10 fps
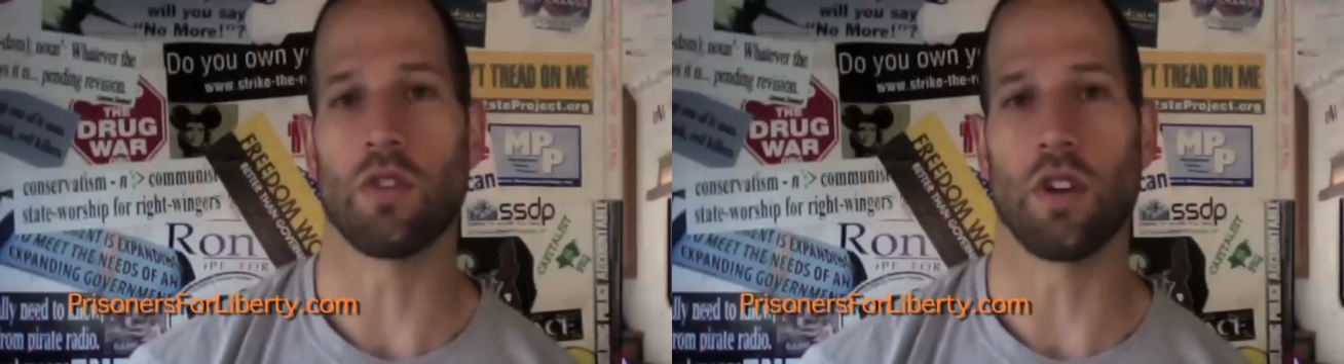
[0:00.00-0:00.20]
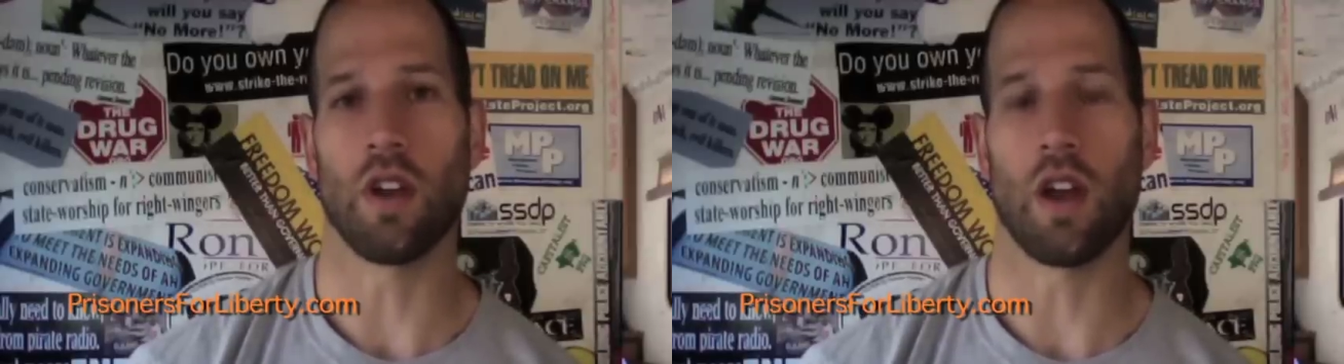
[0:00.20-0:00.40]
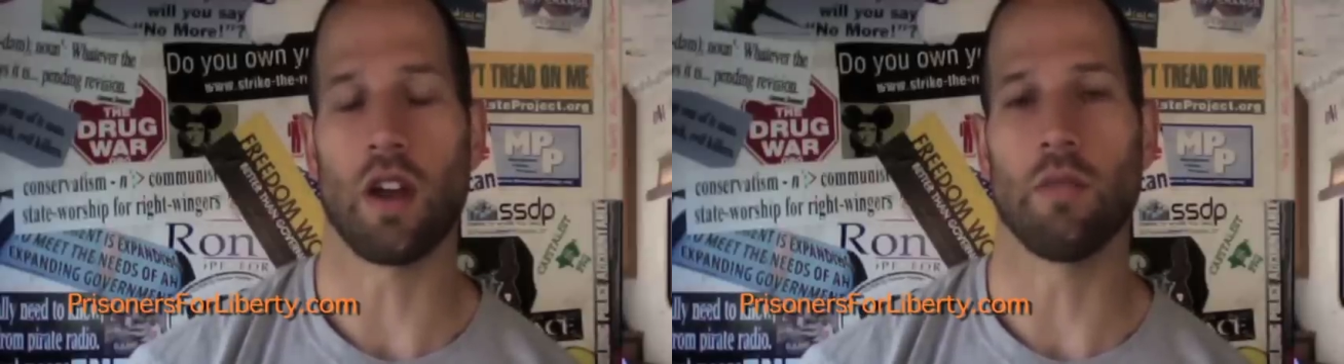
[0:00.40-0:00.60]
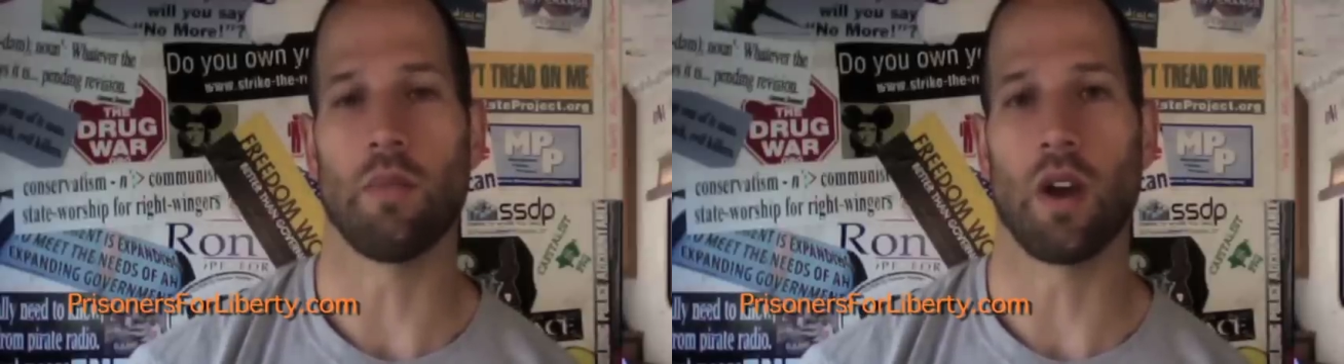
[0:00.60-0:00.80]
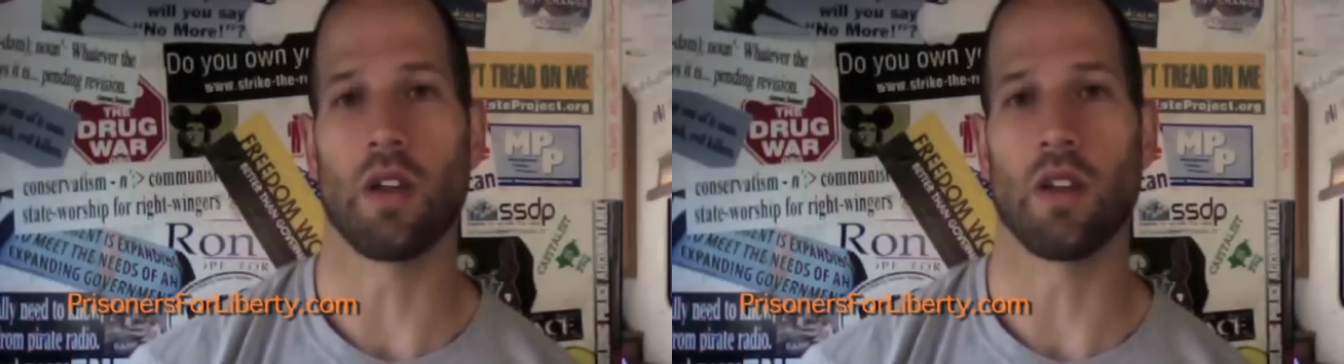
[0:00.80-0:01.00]
denied
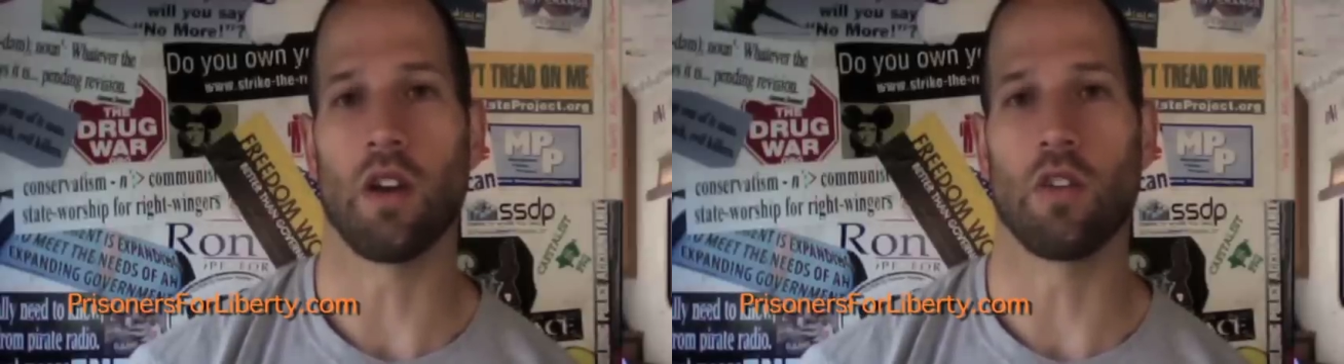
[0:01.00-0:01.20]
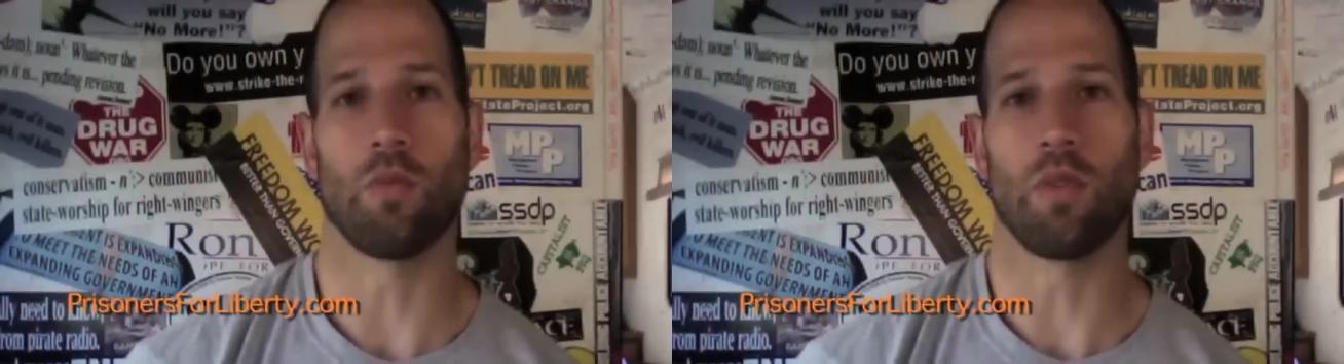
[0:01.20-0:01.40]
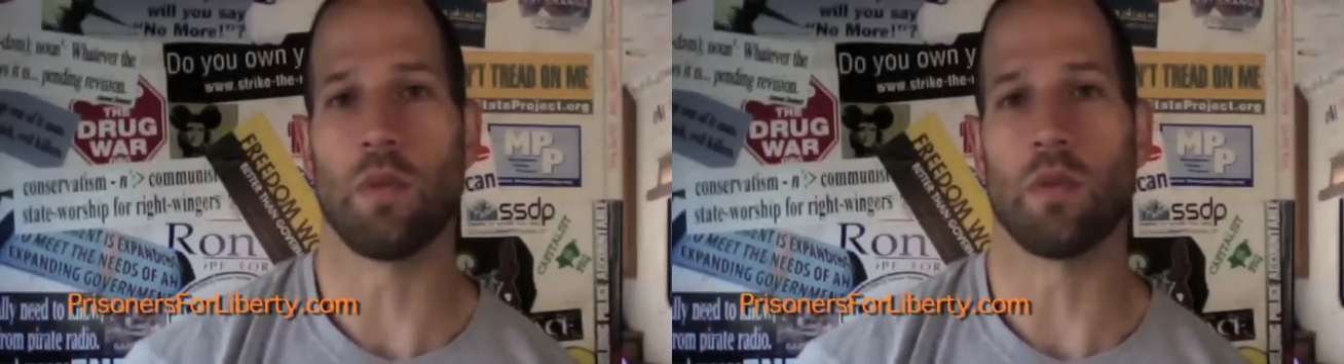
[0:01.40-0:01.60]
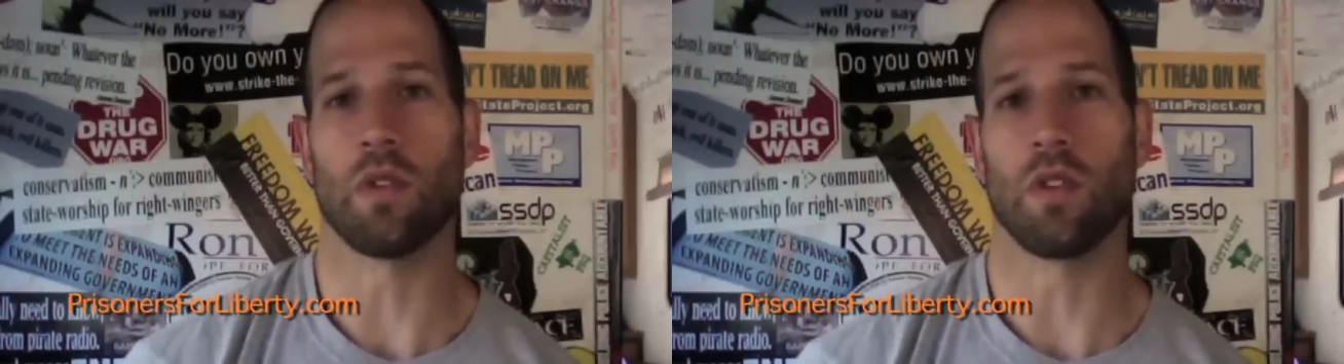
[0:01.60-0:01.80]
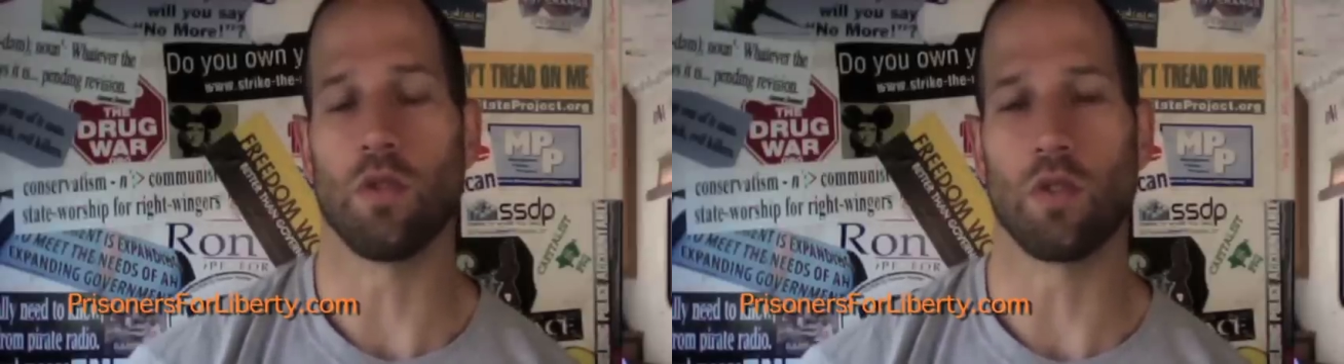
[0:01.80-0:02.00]
by other
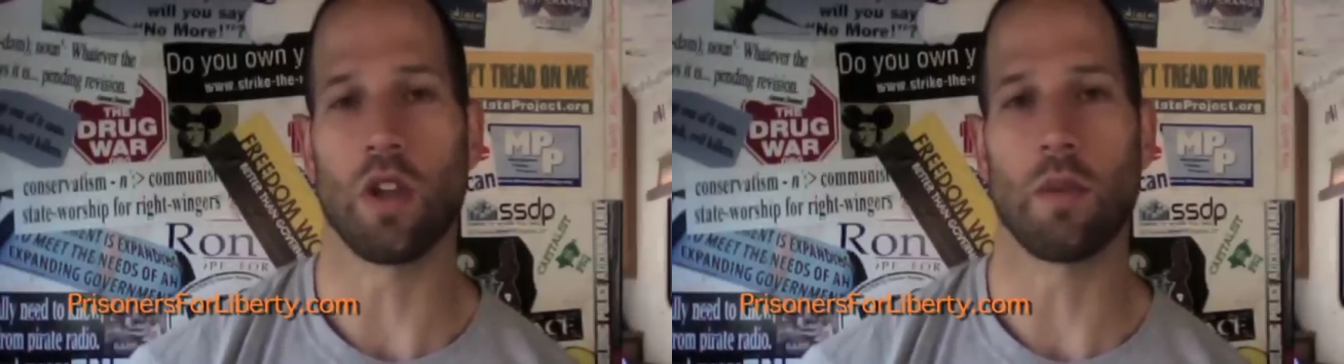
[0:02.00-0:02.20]
people who claim